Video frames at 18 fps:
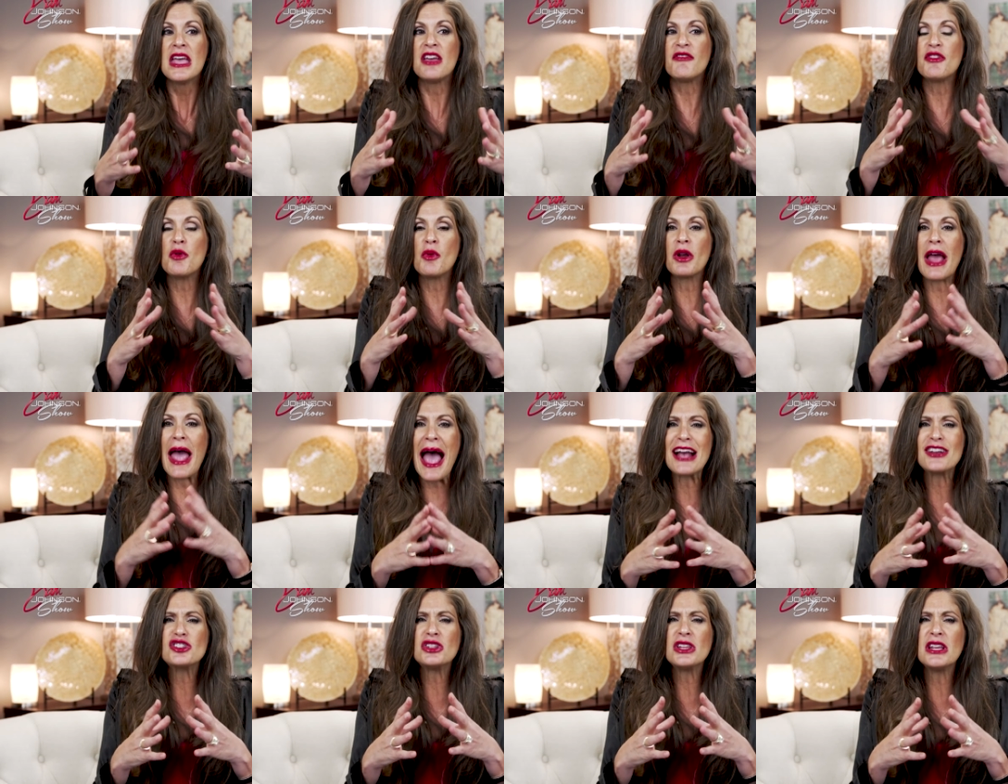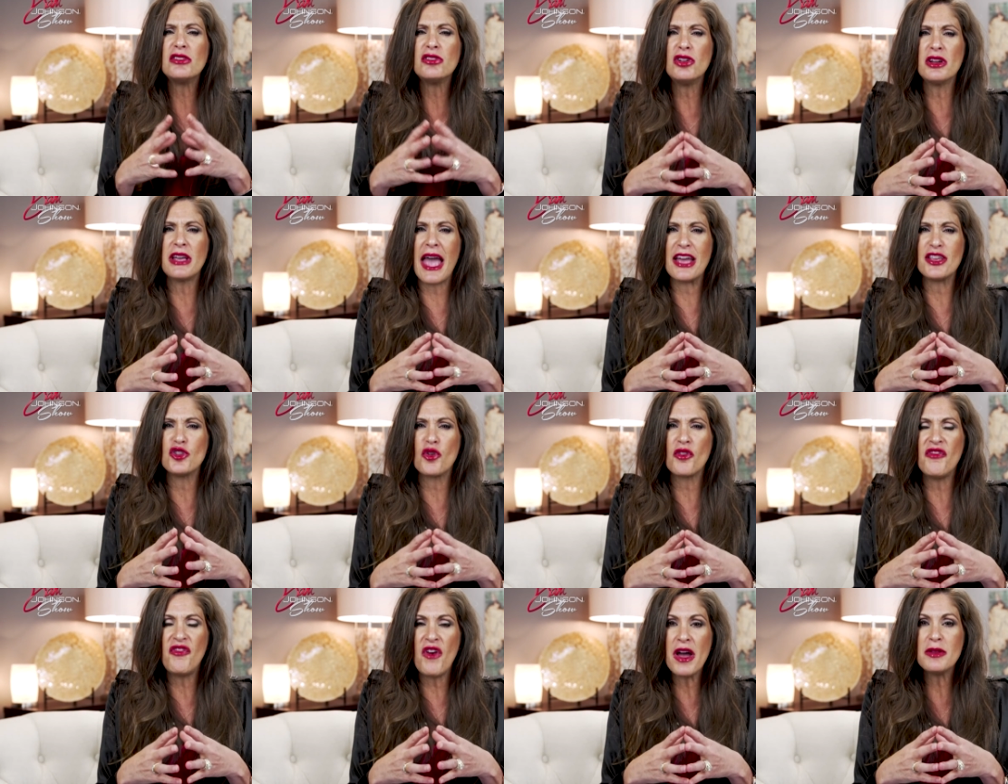If you were to actually look at
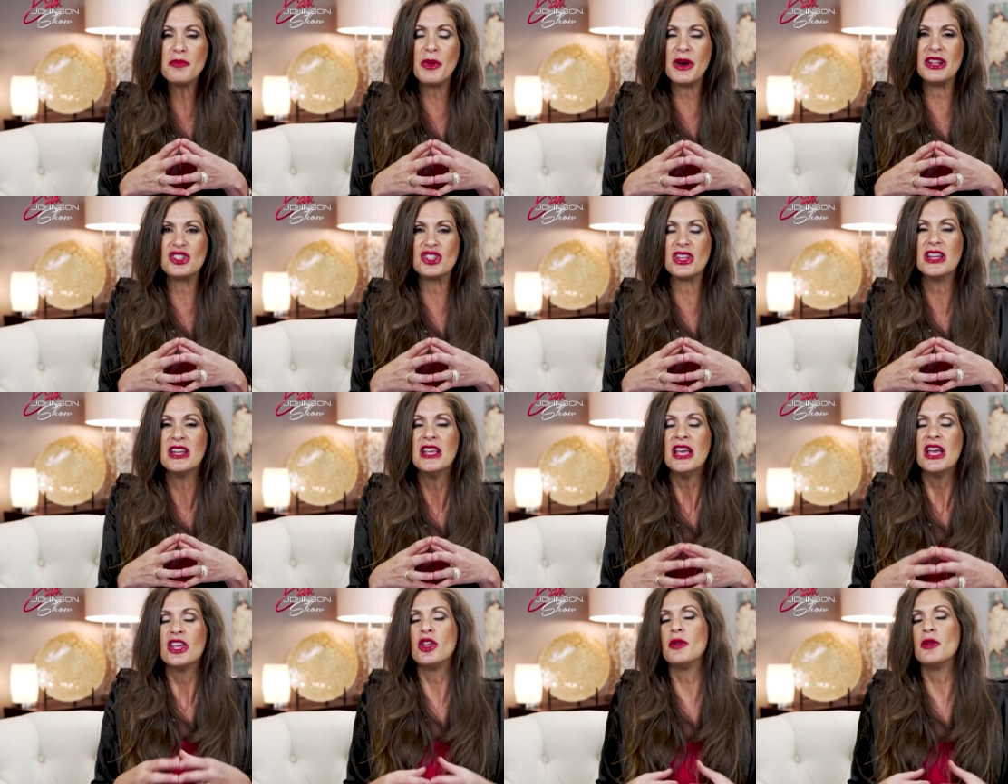your fun budget,